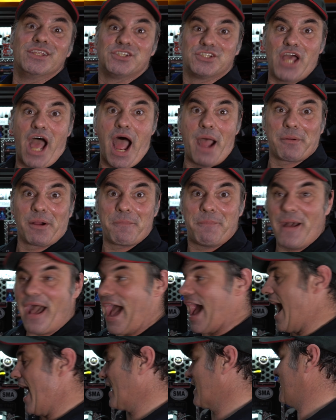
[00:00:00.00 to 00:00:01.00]
Jobber
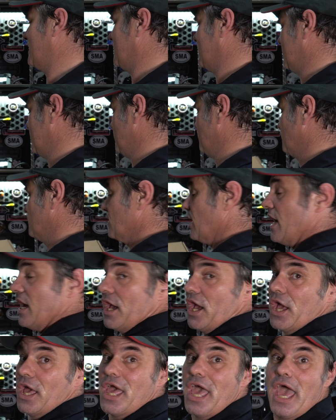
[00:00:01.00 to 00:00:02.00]
Pack.
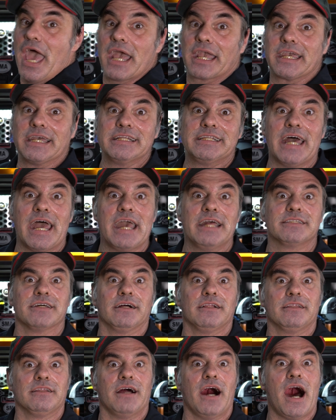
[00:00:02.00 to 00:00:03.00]
It contains a
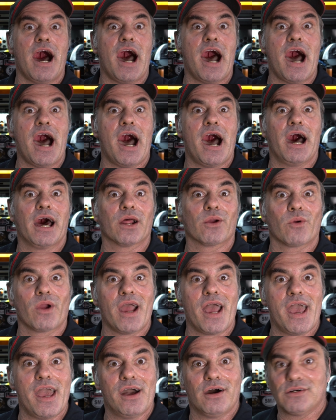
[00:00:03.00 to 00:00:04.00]
lot of
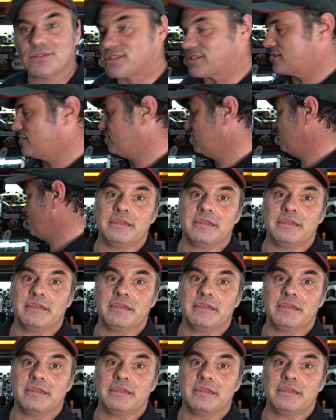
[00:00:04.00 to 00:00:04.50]
rails.